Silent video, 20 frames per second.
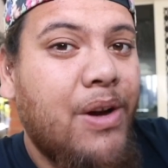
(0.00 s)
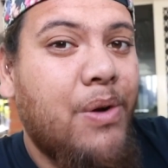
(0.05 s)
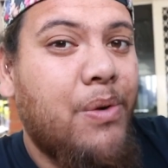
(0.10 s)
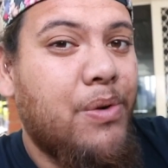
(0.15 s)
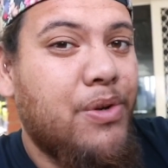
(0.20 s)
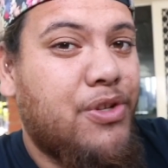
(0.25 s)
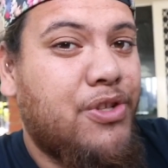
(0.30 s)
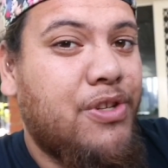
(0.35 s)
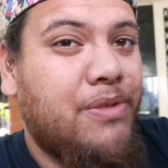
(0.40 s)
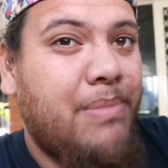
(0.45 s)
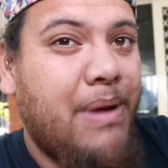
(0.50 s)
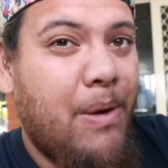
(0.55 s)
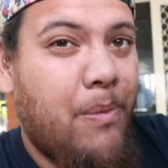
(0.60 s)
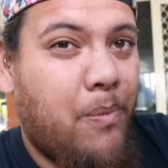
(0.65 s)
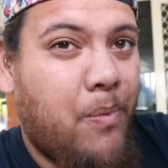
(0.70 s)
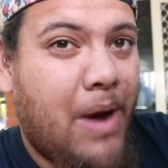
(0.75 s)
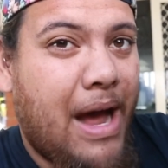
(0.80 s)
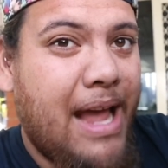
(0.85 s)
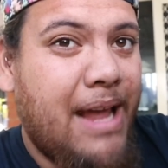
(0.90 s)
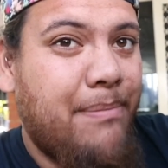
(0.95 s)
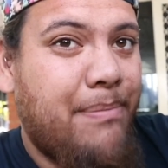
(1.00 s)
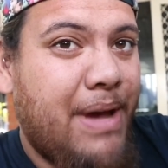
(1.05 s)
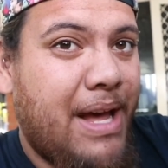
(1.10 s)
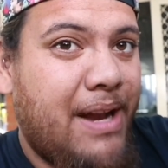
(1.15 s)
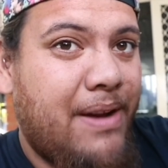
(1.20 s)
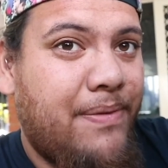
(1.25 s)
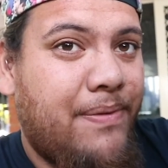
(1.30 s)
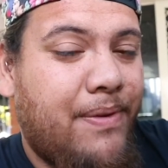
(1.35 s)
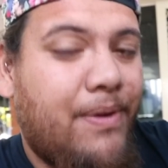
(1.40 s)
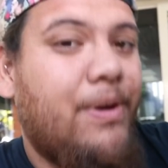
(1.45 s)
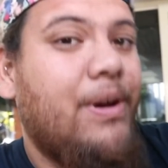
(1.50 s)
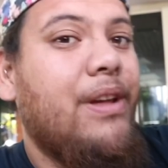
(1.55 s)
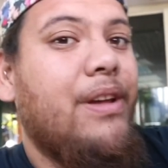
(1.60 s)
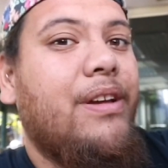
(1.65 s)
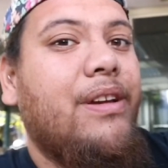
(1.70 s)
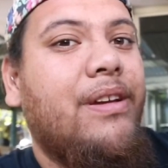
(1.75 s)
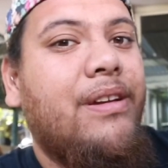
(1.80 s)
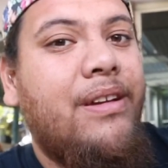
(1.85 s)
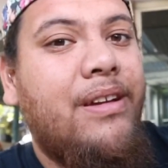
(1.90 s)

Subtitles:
which should be way better for you.